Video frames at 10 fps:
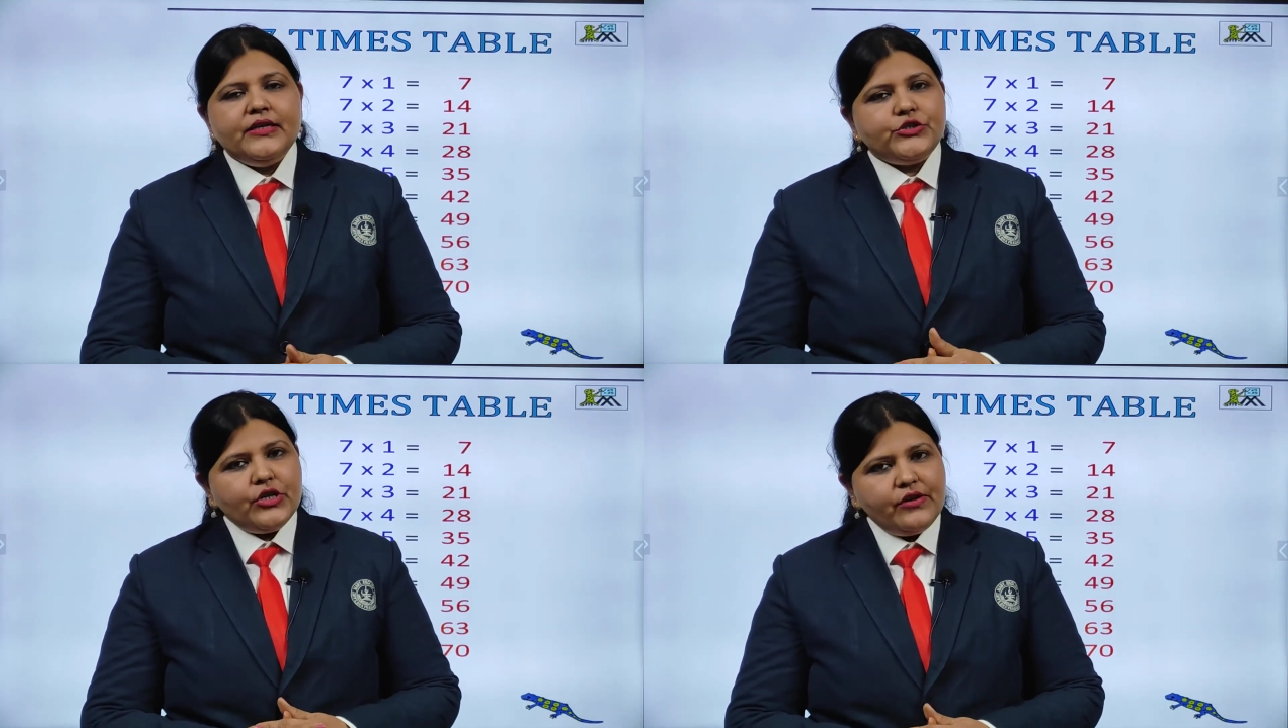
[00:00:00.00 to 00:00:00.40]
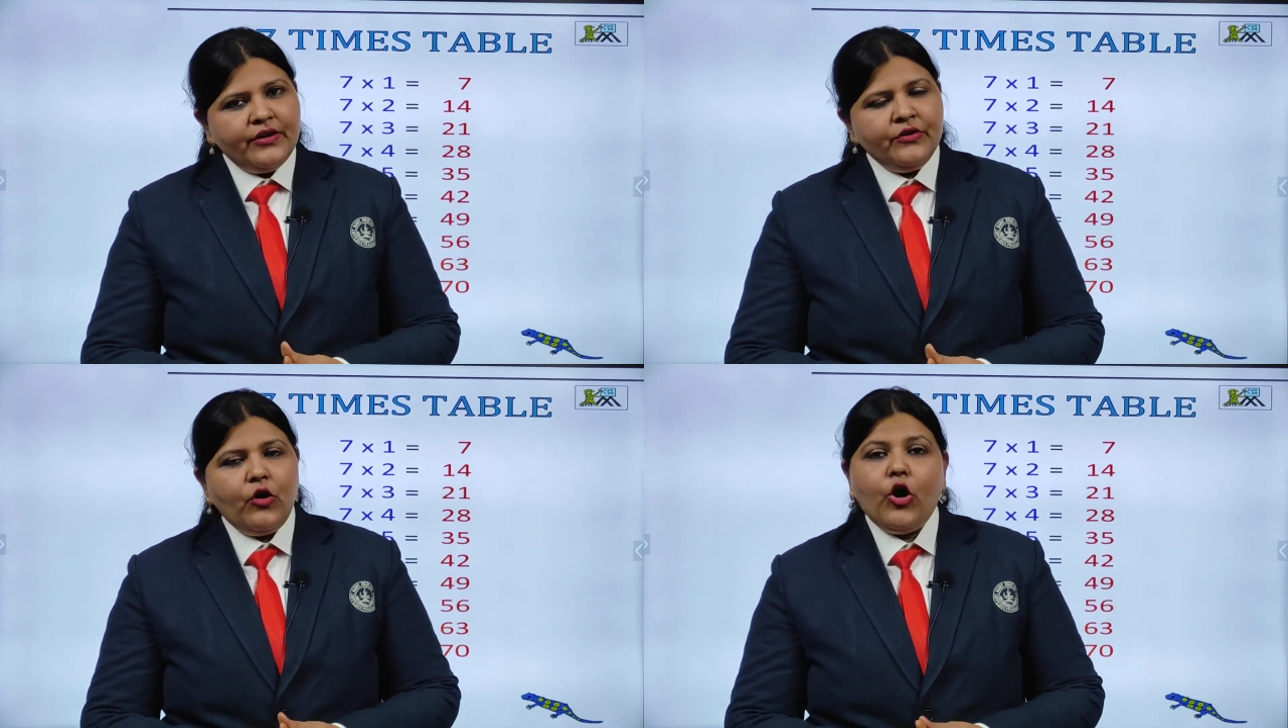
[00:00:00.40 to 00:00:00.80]
Children,
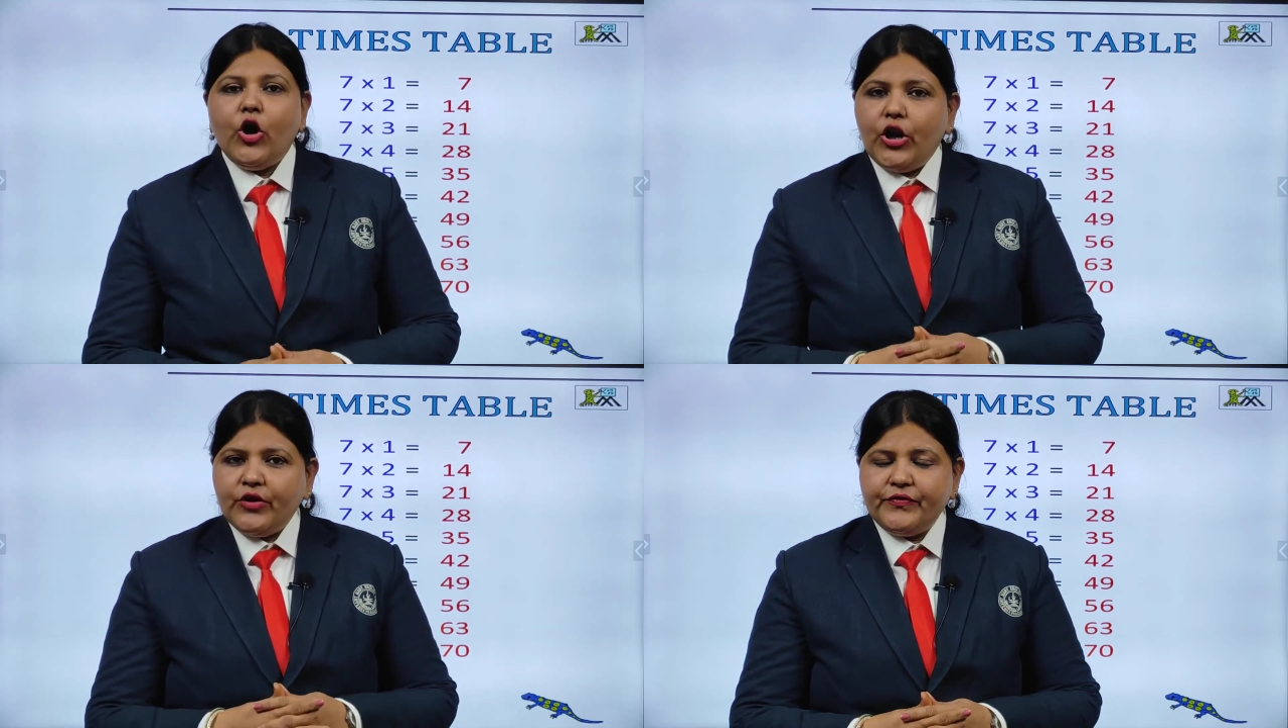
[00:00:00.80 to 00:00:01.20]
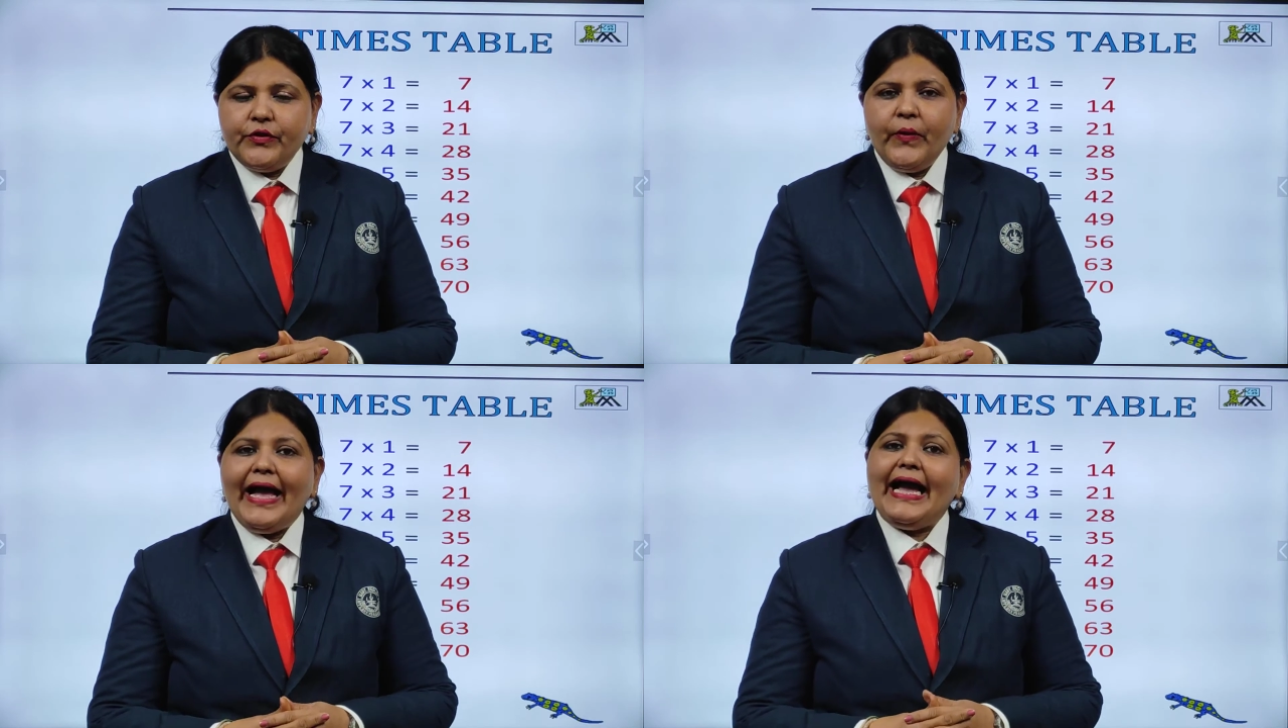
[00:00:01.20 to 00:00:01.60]
all of
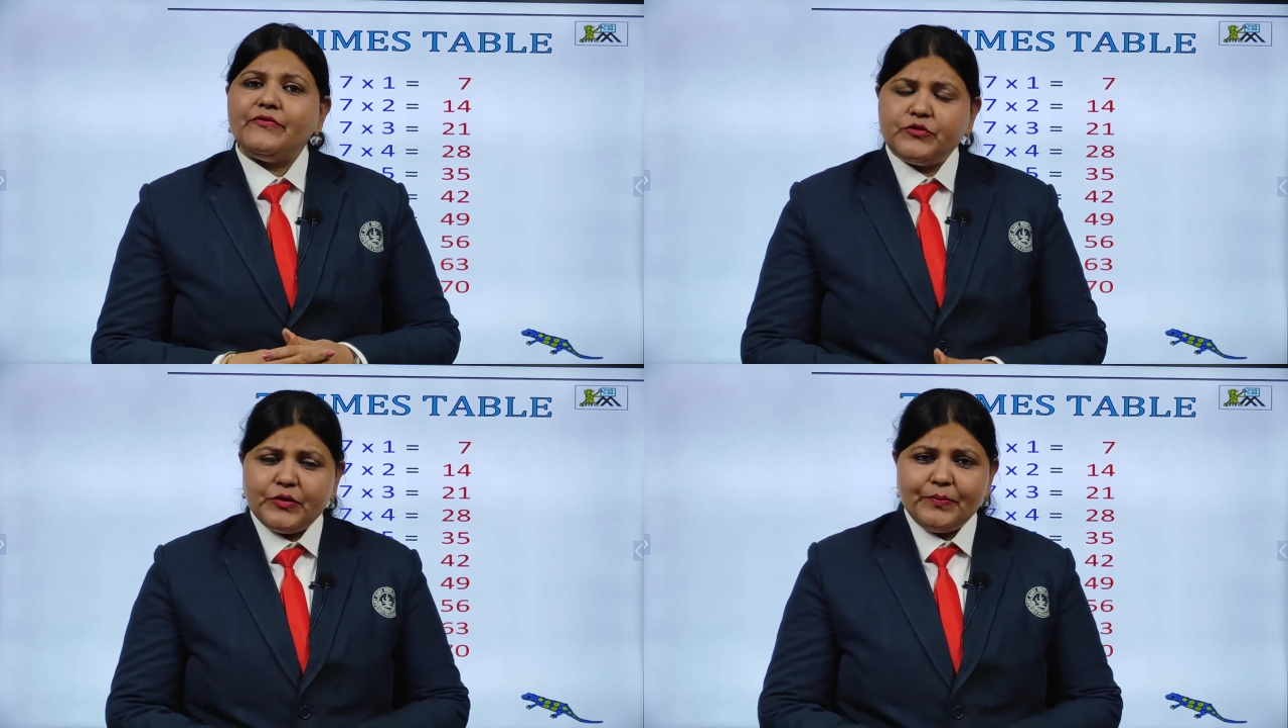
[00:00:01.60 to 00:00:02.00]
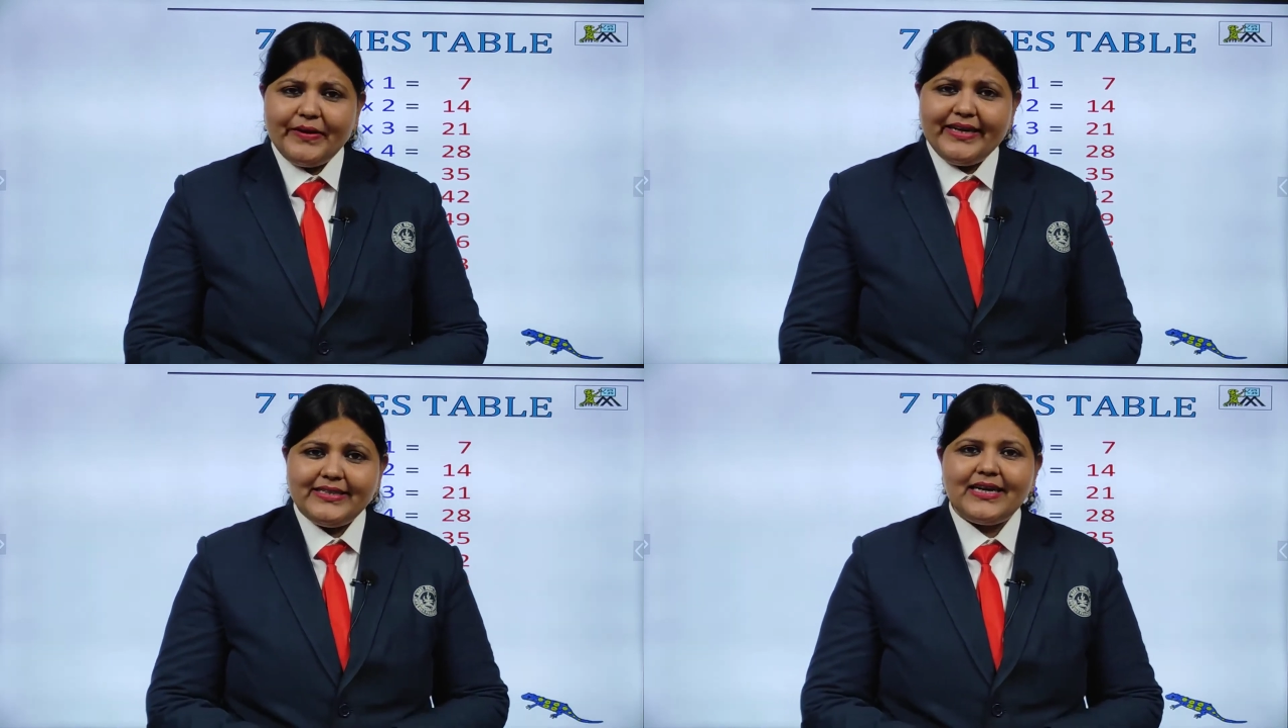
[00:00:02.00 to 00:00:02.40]
you have to
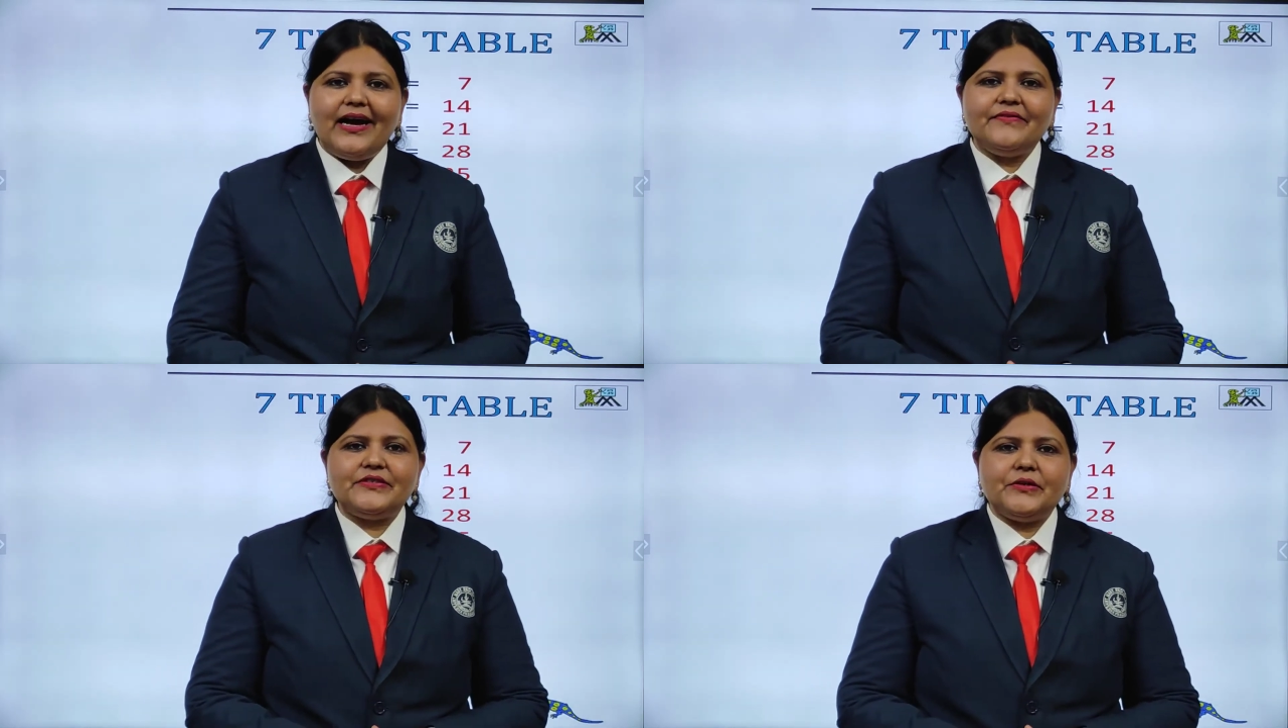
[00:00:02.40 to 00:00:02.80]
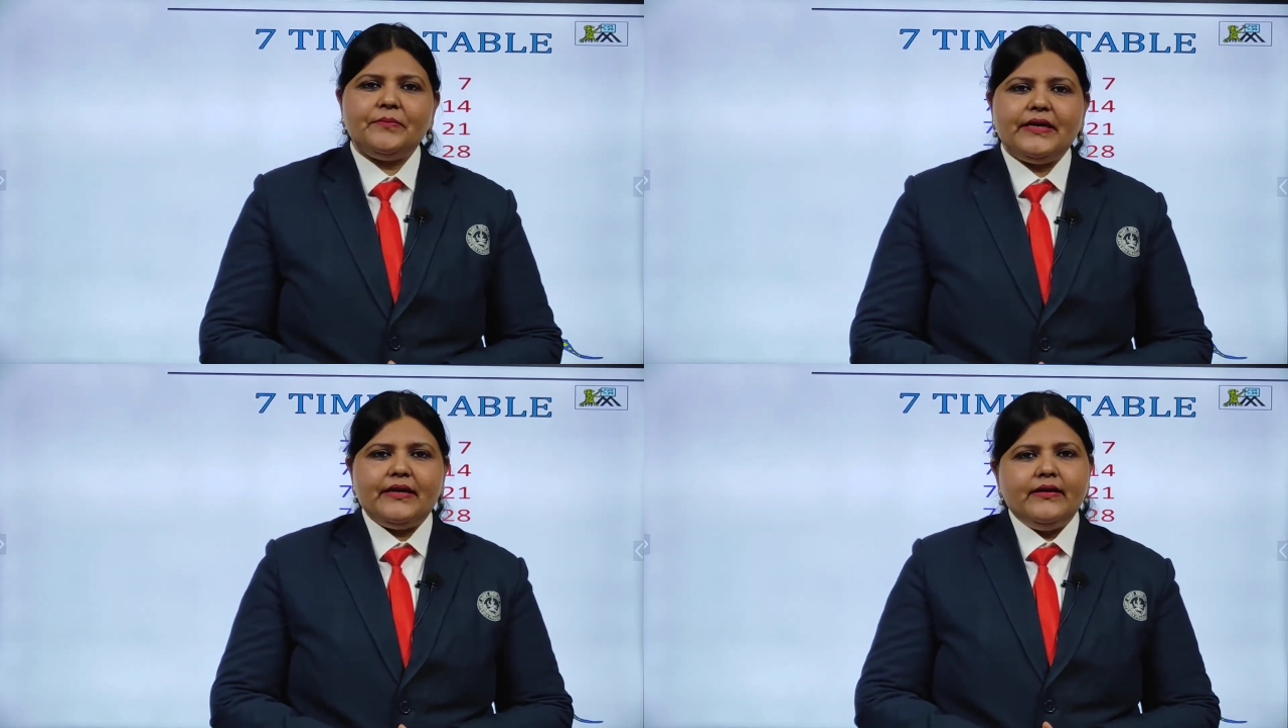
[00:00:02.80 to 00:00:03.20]
repeat after
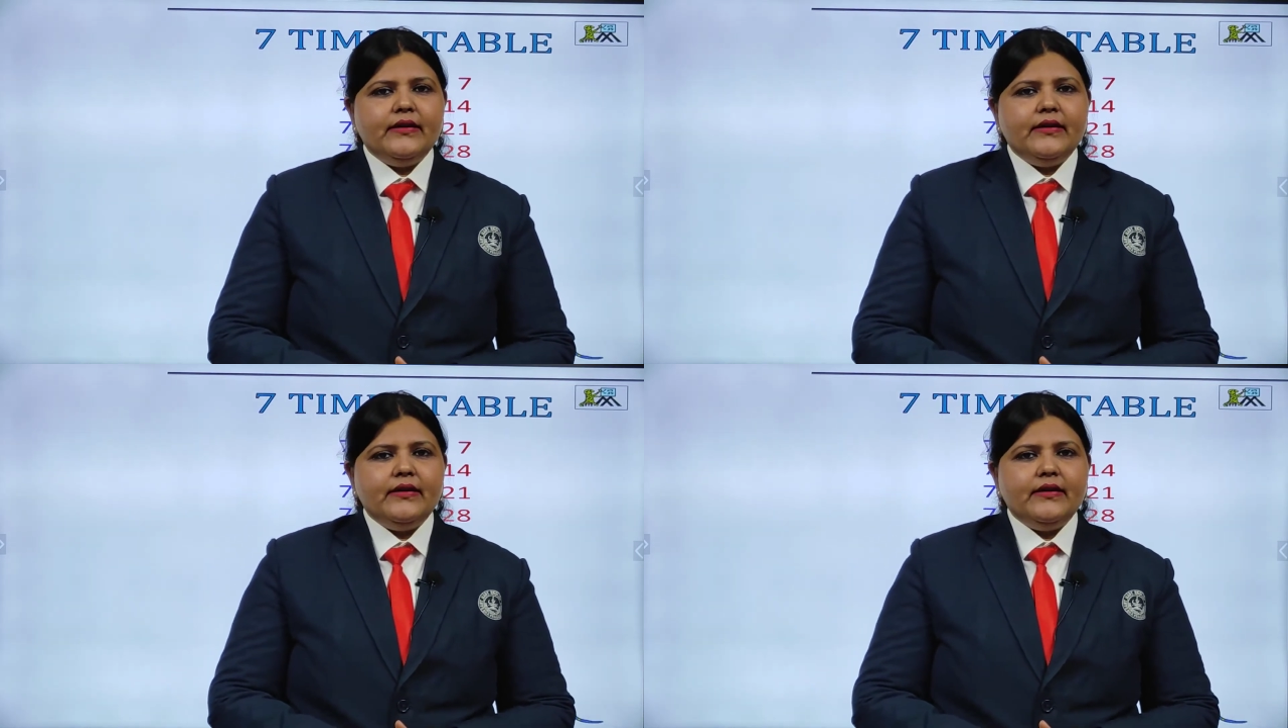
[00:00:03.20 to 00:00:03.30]
me.